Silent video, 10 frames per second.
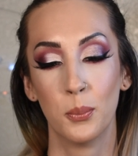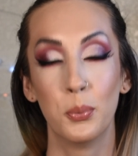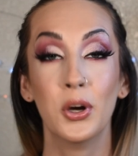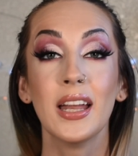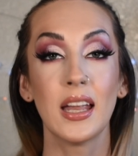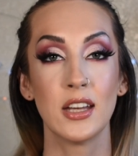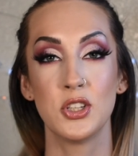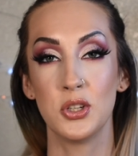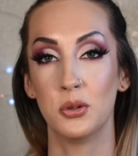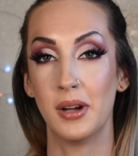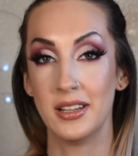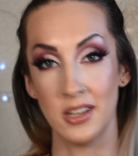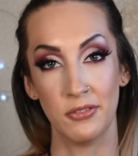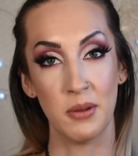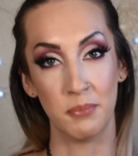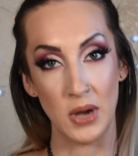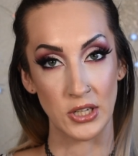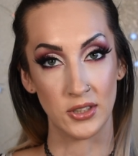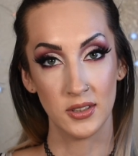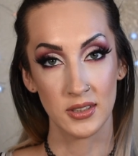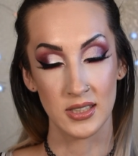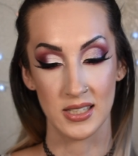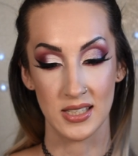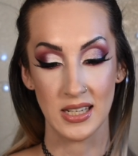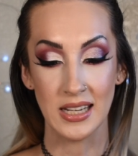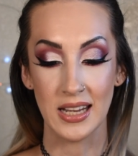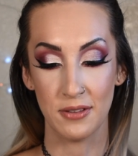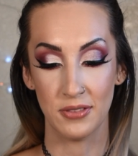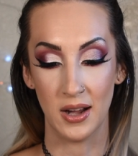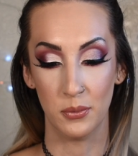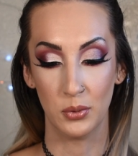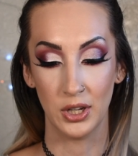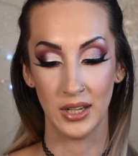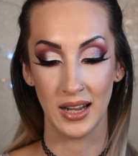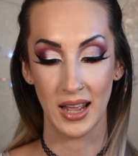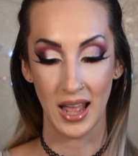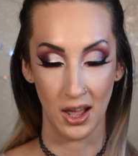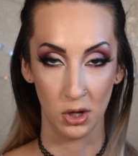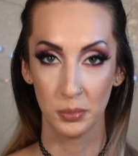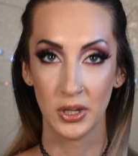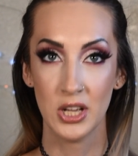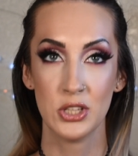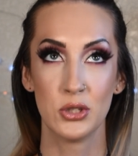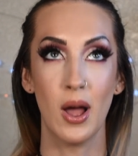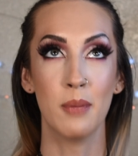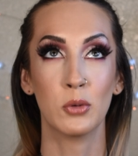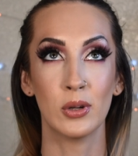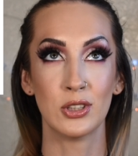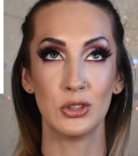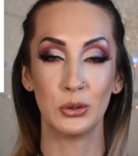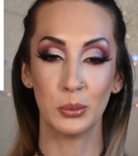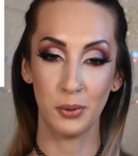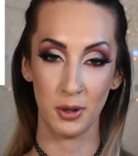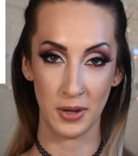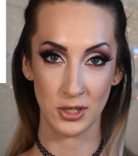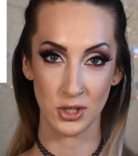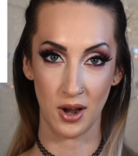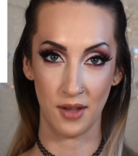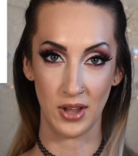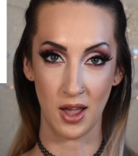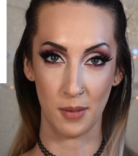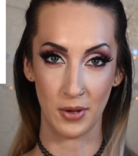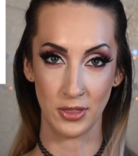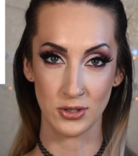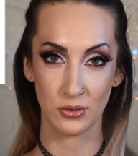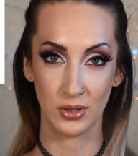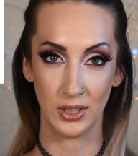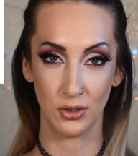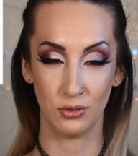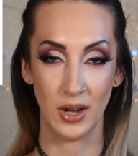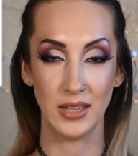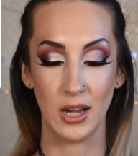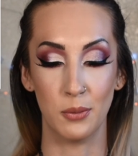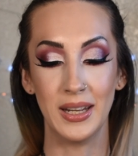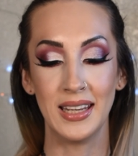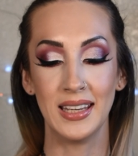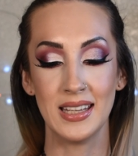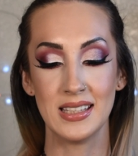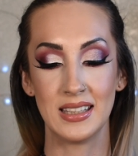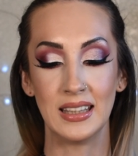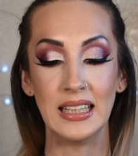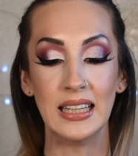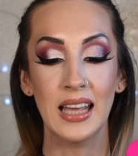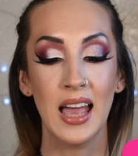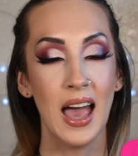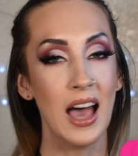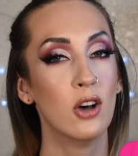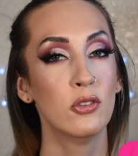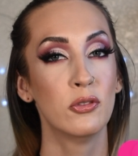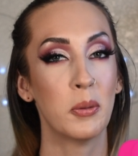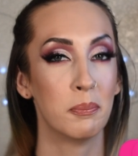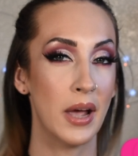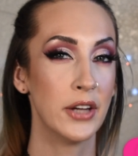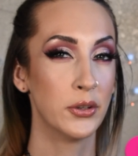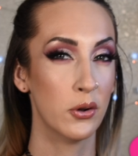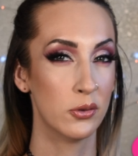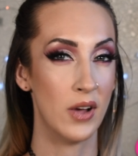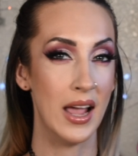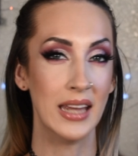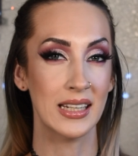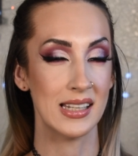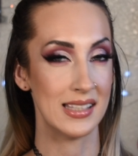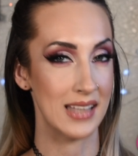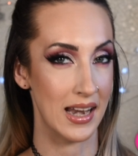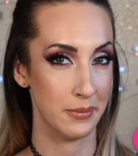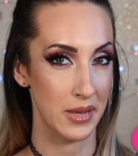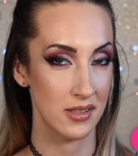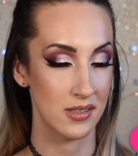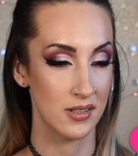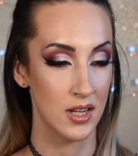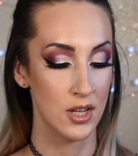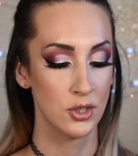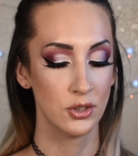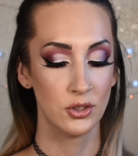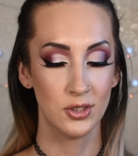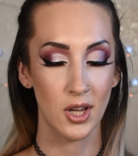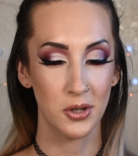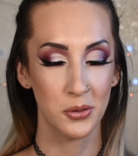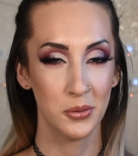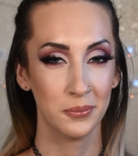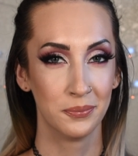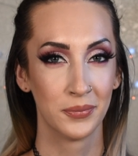put it into a different bottle to see if that would help. So I'm going to put a picture of it up on the screen right now, but it is the e.l.f. Microfine Setting Mist. So